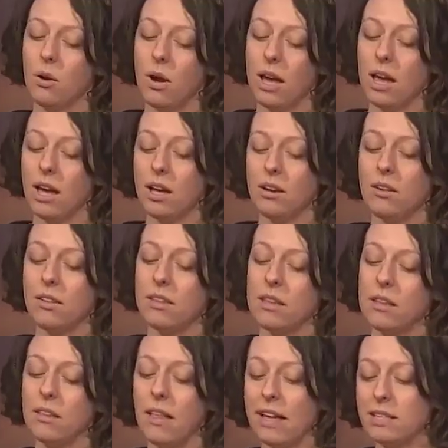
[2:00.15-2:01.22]
And
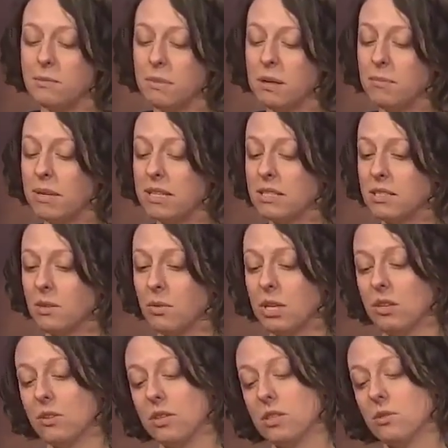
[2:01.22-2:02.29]
the last big piece that
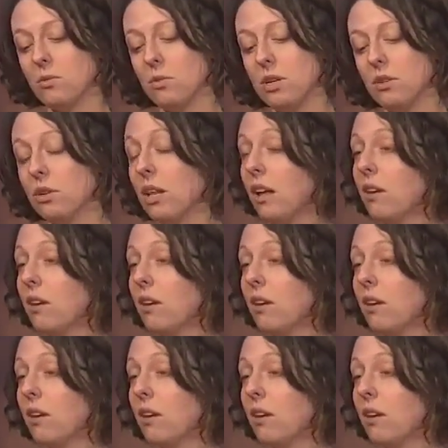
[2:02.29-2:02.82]
we do is we do a